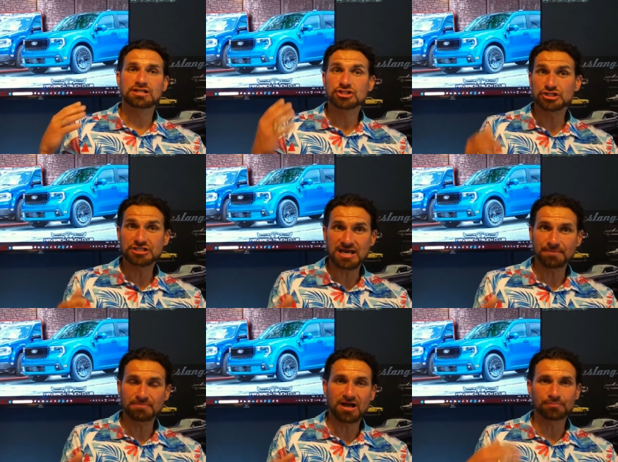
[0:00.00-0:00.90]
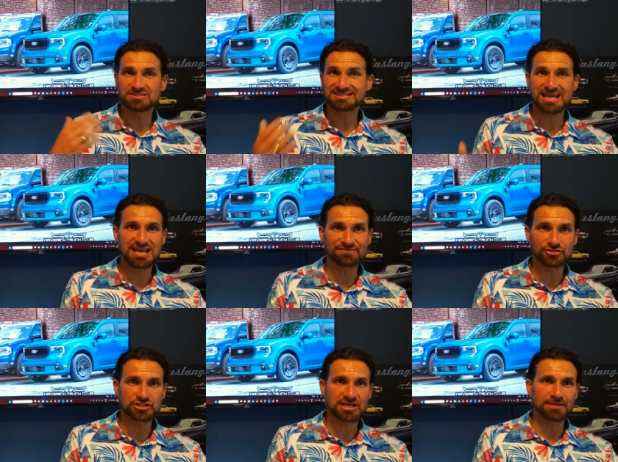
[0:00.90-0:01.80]
GM, helped save
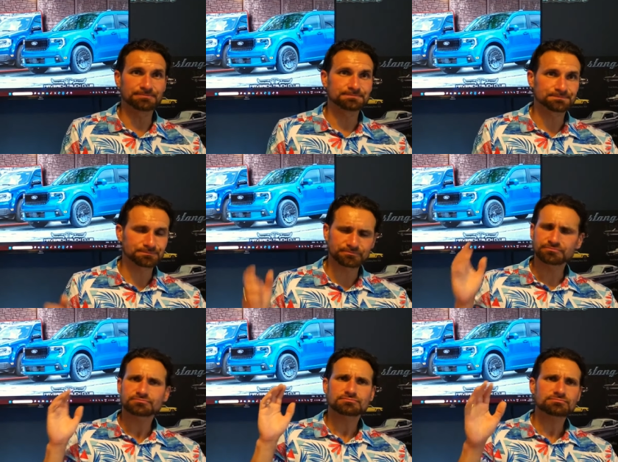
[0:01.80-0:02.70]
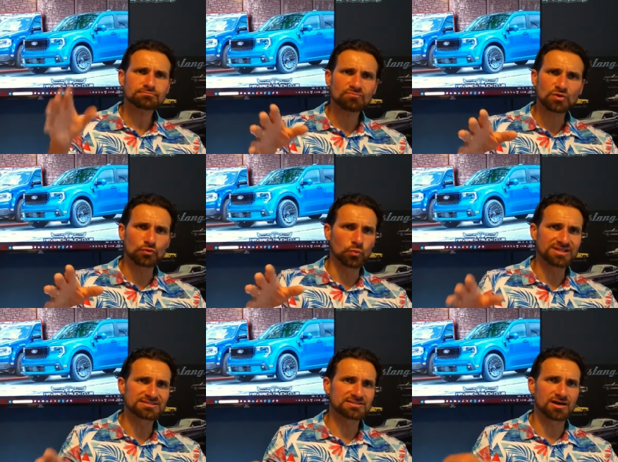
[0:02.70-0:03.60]
GM the
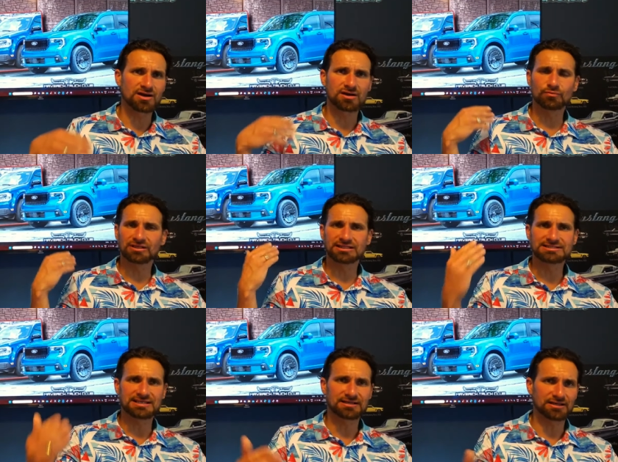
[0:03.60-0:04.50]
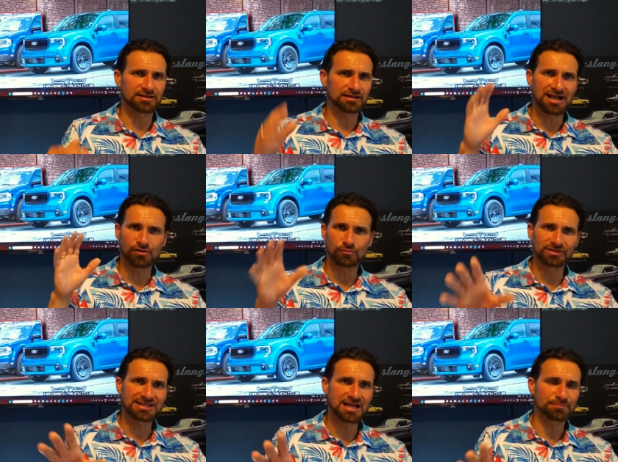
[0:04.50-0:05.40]
Windstar really did uh, help,
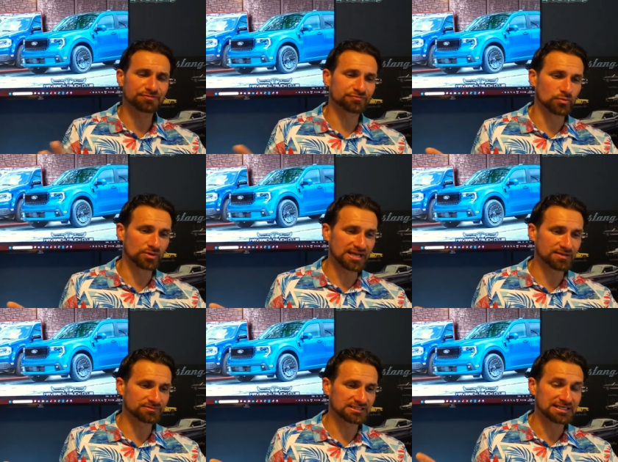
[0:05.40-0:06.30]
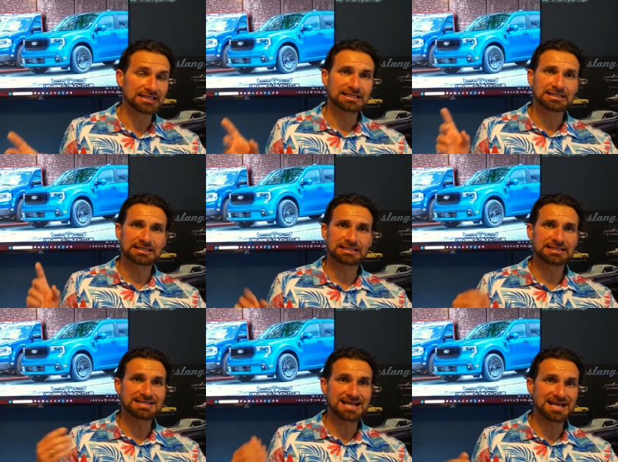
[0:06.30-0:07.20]
really helped Ford out in
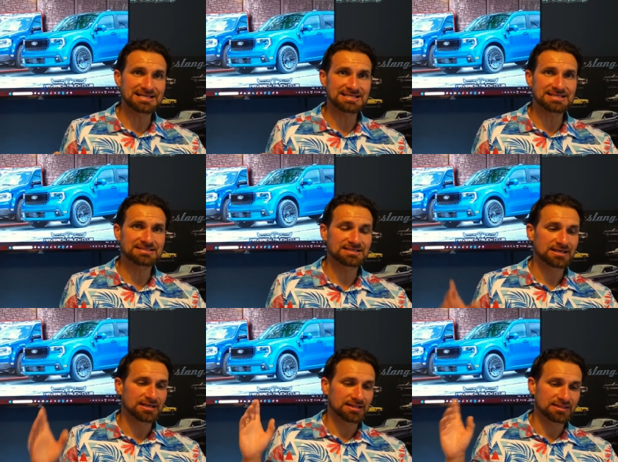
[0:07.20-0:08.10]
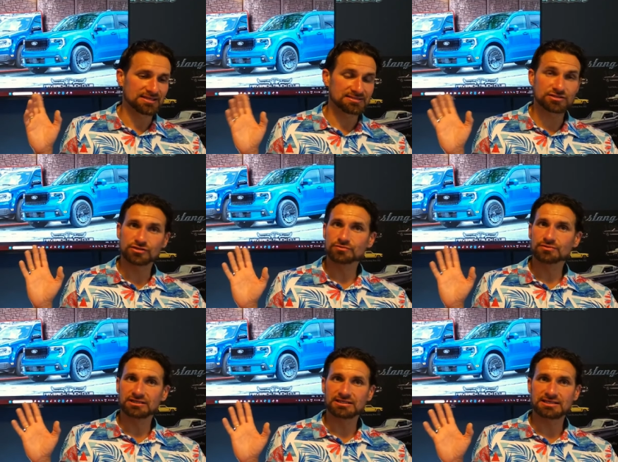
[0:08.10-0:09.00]
the 90s. This could
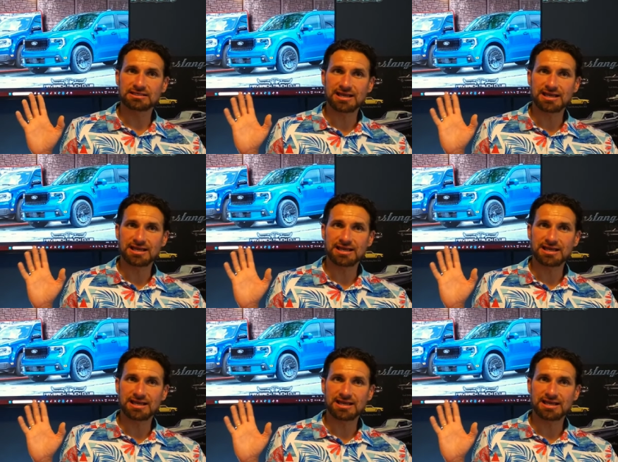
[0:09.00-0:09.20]
really